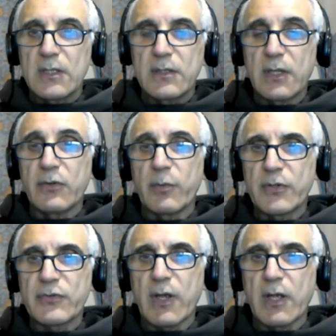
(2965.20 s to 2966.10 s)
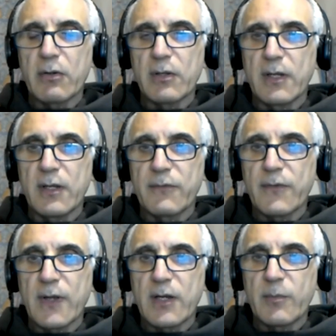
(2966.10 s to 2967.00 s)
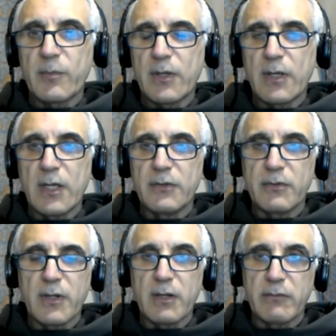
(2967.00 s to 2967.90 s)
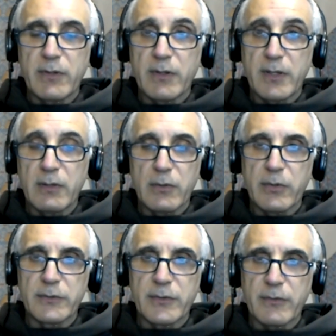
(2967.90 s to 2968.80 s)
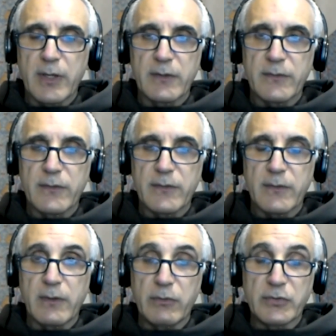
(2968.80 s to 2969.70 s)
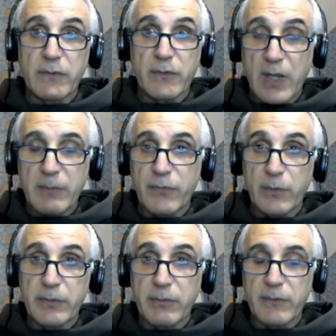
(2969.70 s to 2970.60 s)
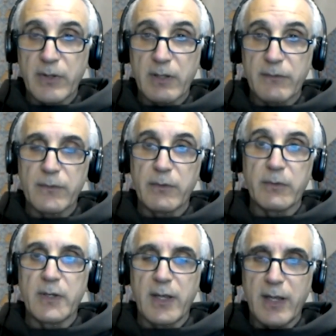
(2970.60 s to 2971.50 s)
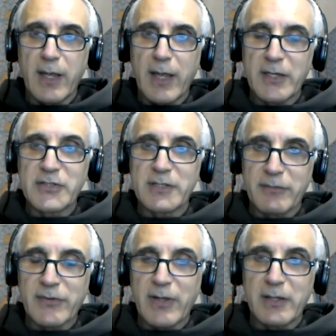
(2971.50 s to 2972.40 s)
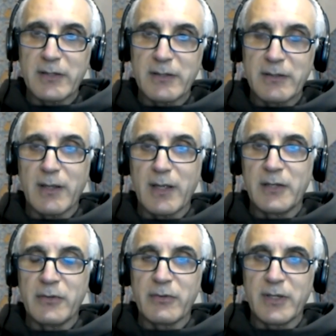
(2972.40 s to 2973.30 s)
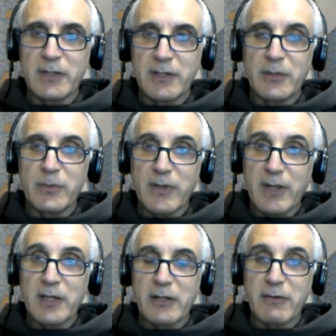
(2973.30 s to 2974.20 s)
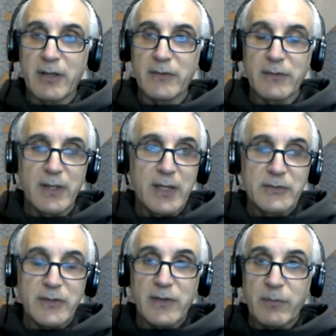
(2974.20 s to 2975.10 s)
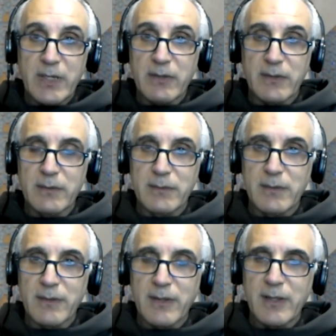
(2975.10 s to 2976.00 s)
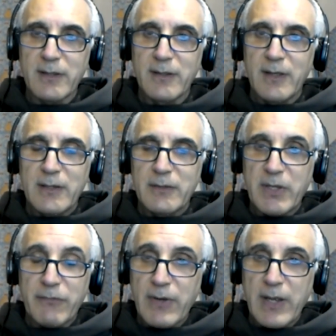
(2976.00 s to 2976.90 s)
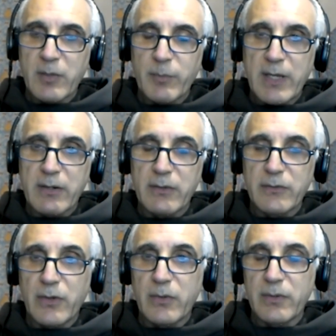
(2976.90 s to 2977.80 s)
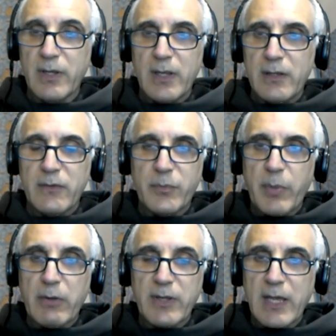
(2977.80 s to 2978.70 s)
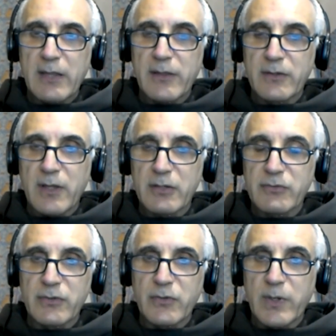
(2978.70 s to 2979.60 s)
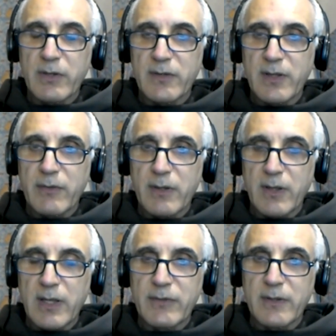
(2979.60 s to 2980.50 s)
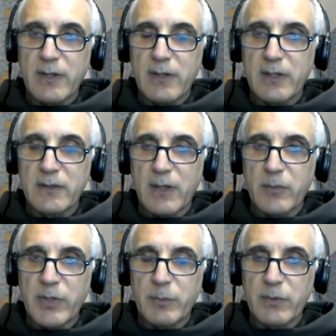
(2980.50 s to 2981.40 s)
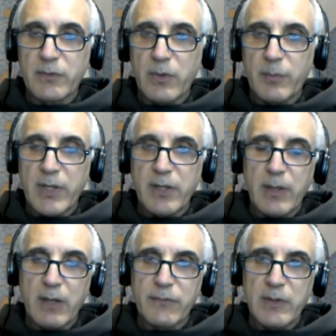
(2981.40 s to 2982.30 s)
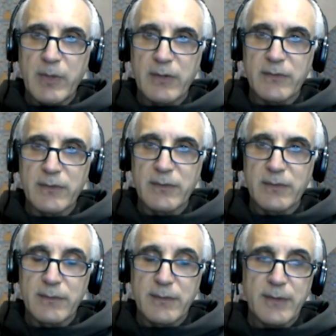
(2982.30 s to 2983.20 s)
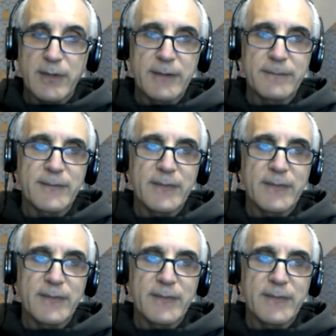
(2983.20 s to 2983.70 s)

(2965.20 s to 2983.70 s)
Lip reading: then you're betraying Our Lady of Fatima and you're not really loyal to Christ. You should stop fooling yourself. You're an agent of Satan and you're in league with the Antichrist. Just admit it, okay? Be frank about it. Don't spout Catholic doctrine 2711 and then tell people to obey a Freemason, okay?